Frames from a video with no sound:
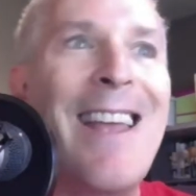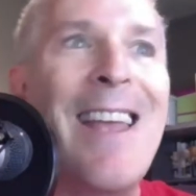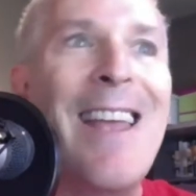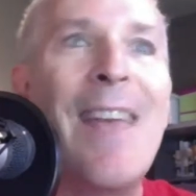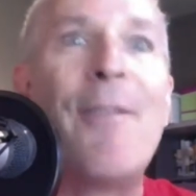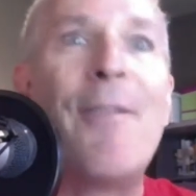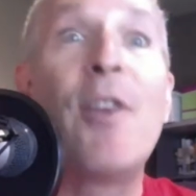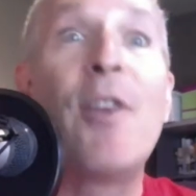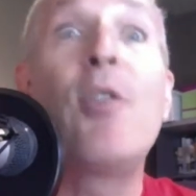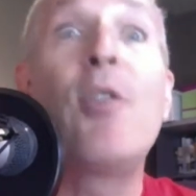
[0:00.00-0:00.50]

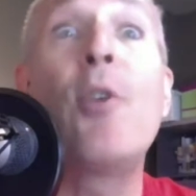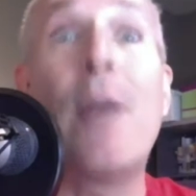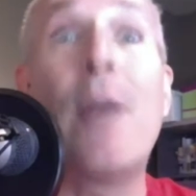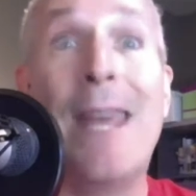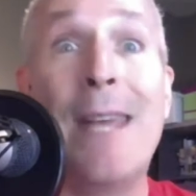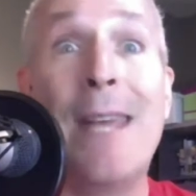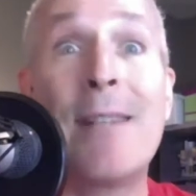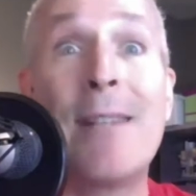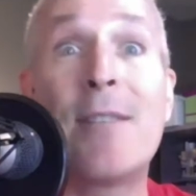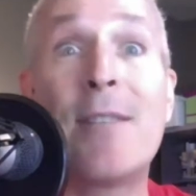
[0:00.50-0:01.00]
If you do
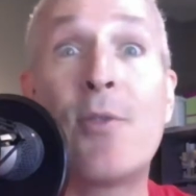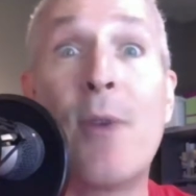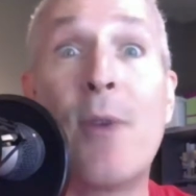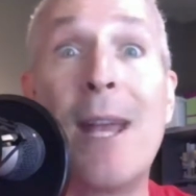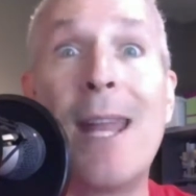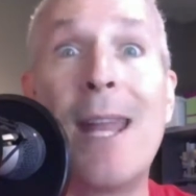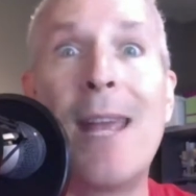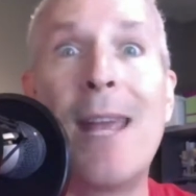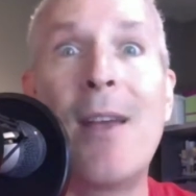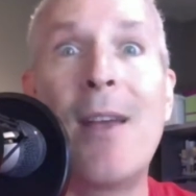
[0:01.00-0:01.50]
HIIT
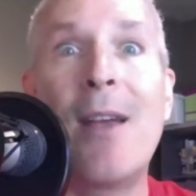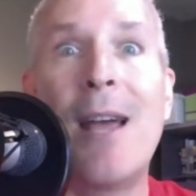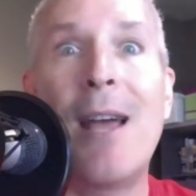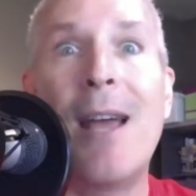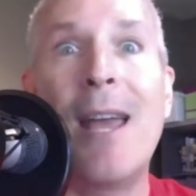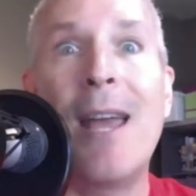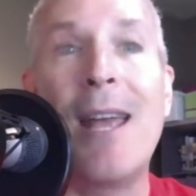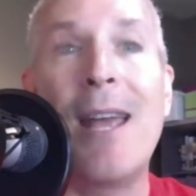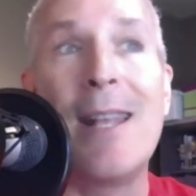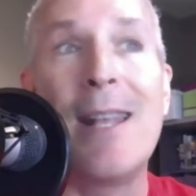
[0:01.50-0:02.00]
training,
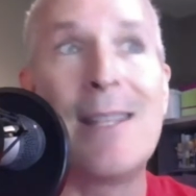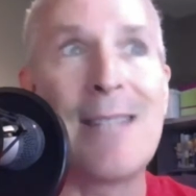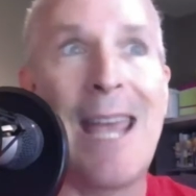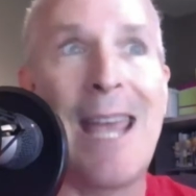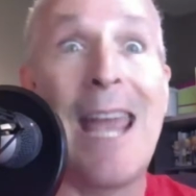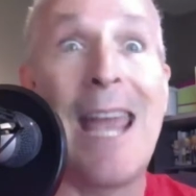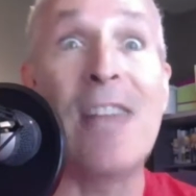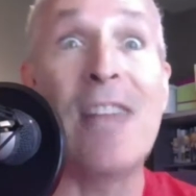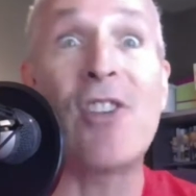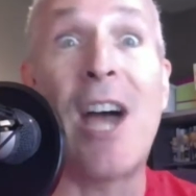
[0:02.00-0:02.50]
it's
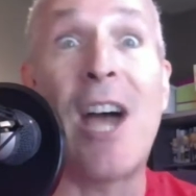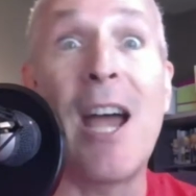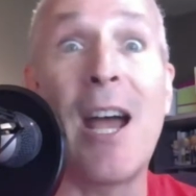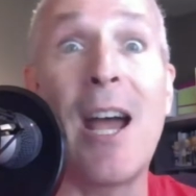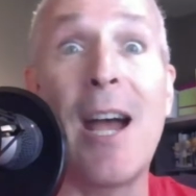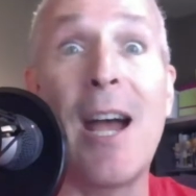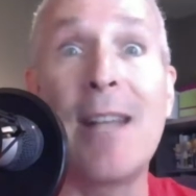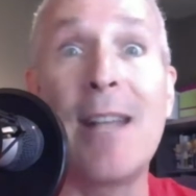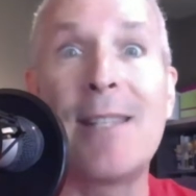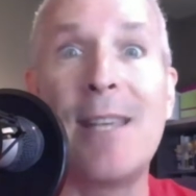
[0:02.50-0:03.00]
H
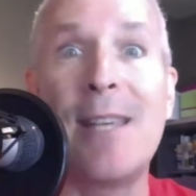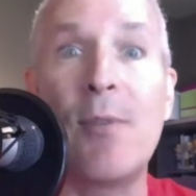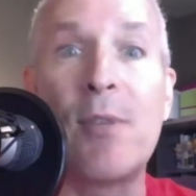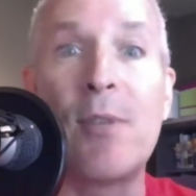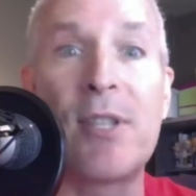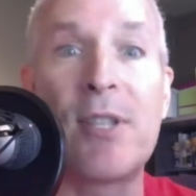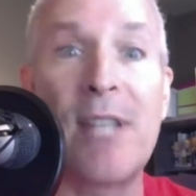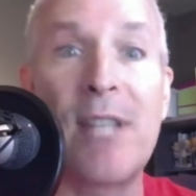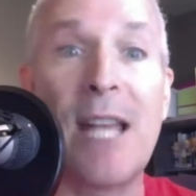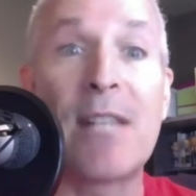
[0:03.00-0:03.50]
I I T,
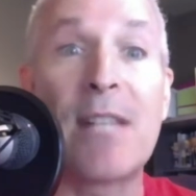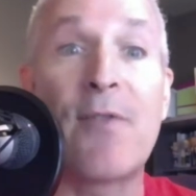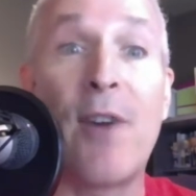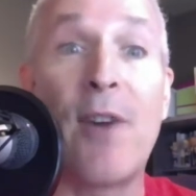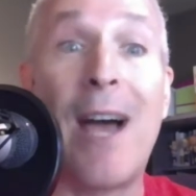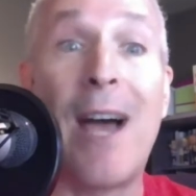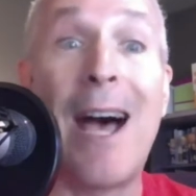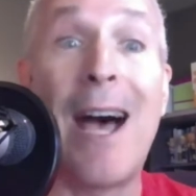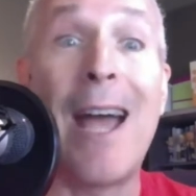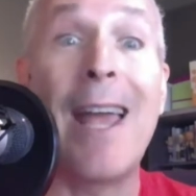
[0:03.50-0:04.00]
which stands for
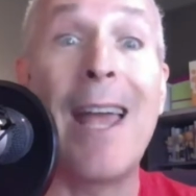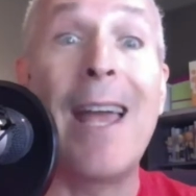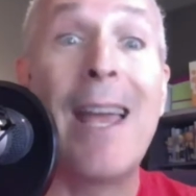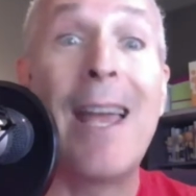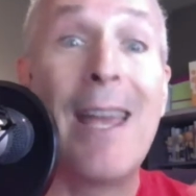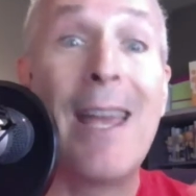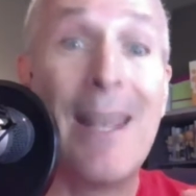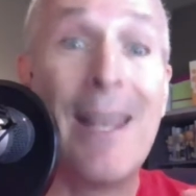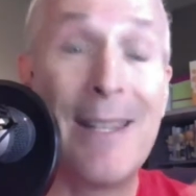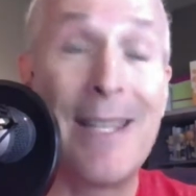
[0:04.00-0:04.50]
high
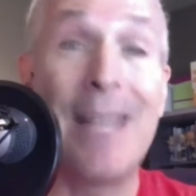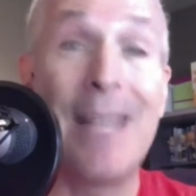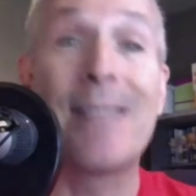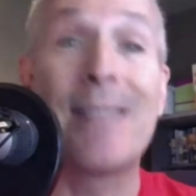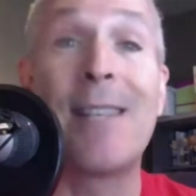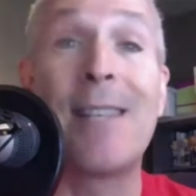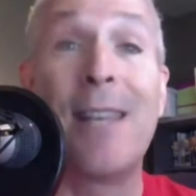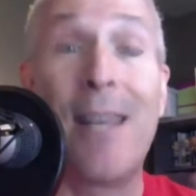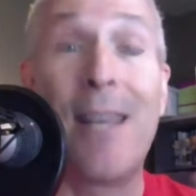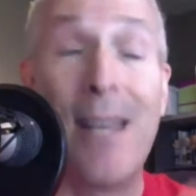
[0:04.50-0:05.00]

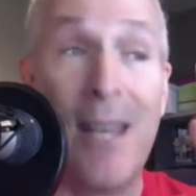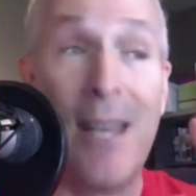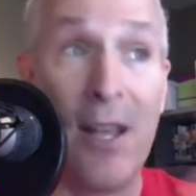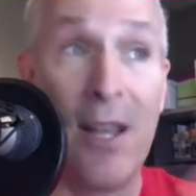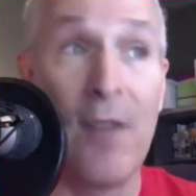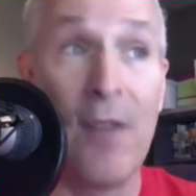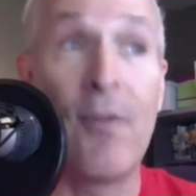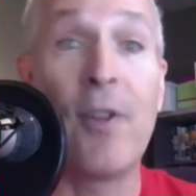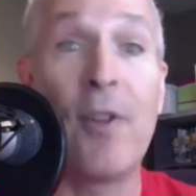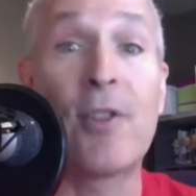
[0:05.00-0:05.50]
intensity
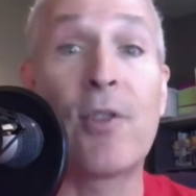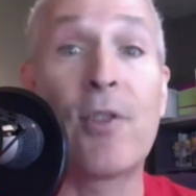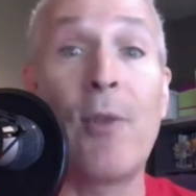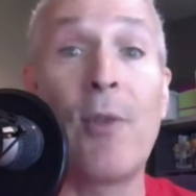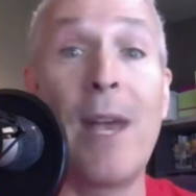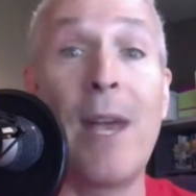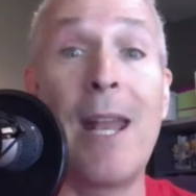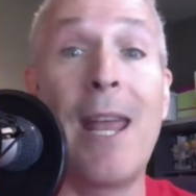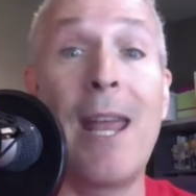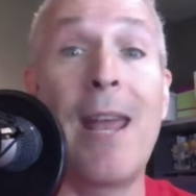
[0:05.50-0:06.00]
interval
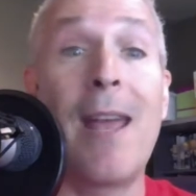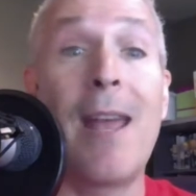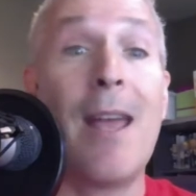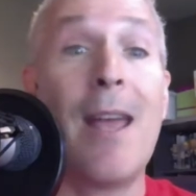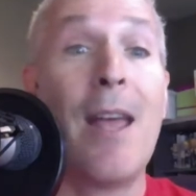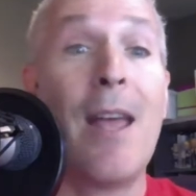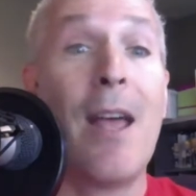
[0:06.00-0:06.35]
training.